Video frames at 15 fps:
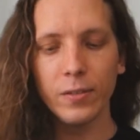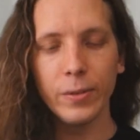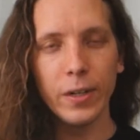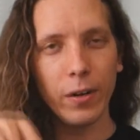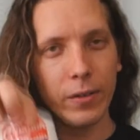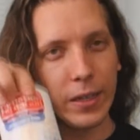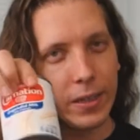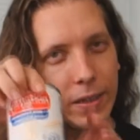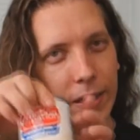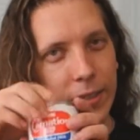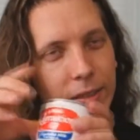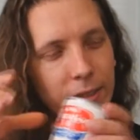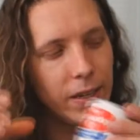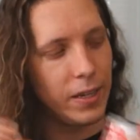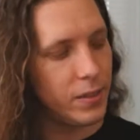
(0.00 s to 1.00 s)
We don't need
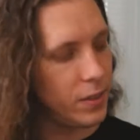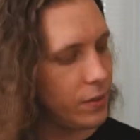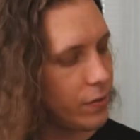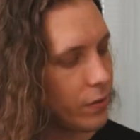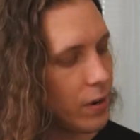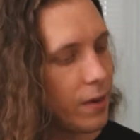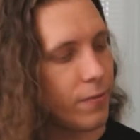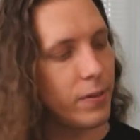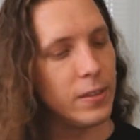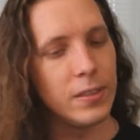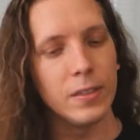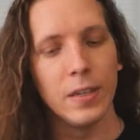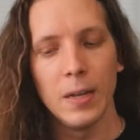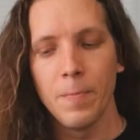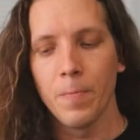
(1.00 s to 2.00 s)
this, again, just for reference.